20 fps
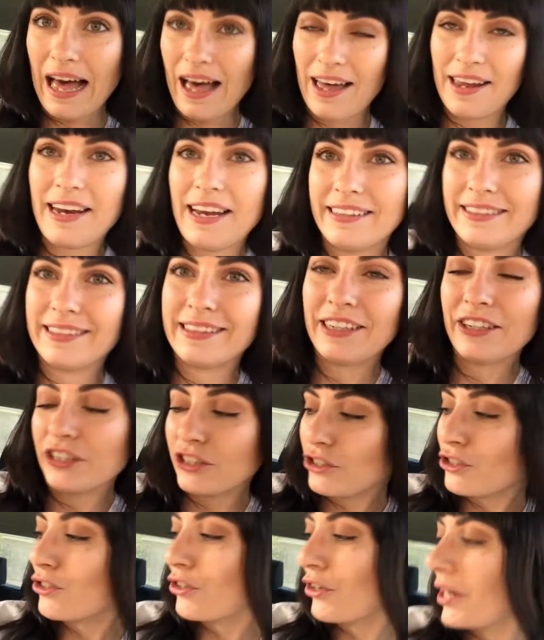unnecessary to
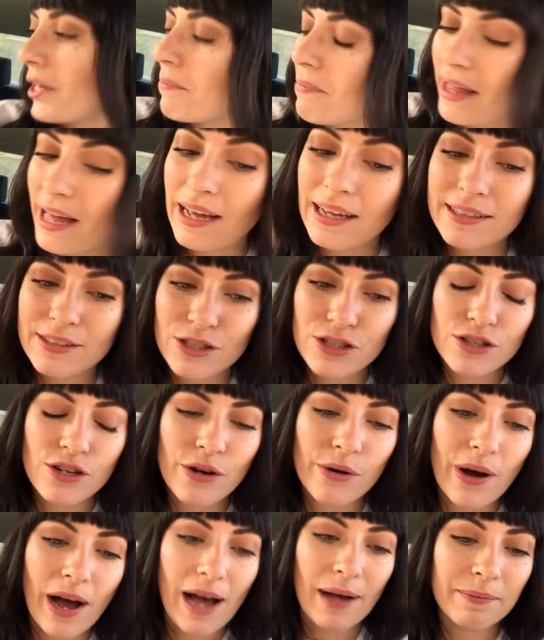scream that,
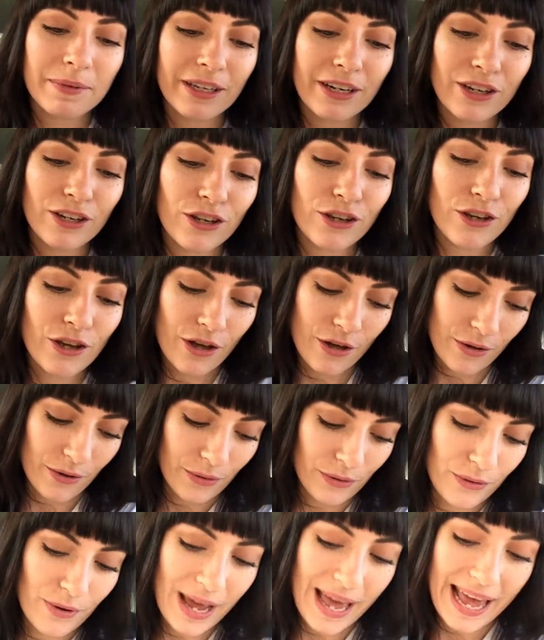so I'm gonna
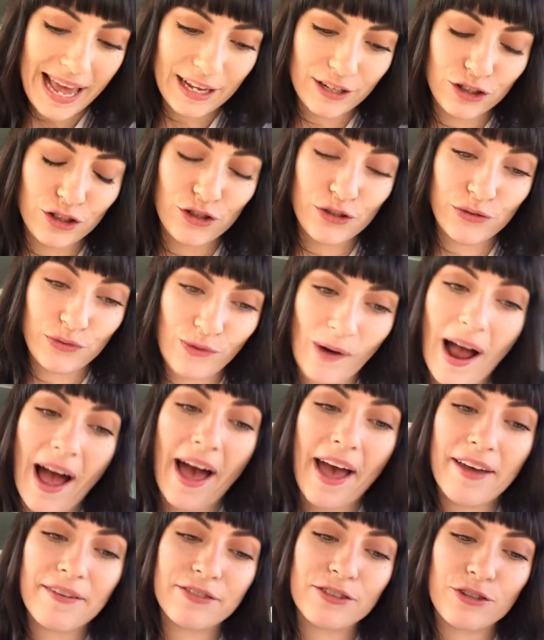go and
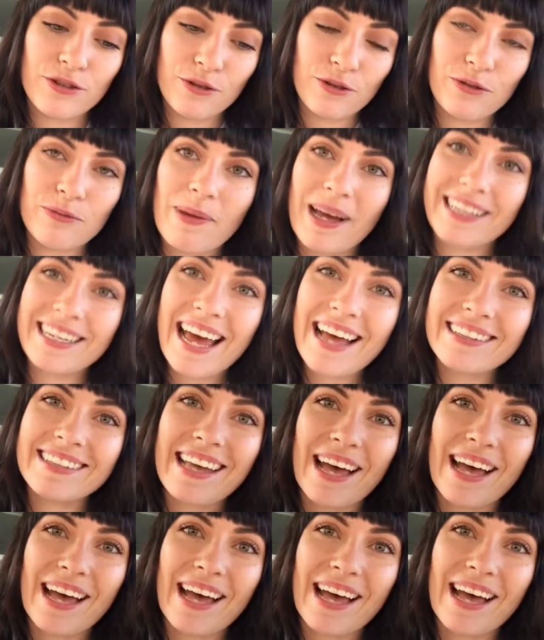drive to my dad's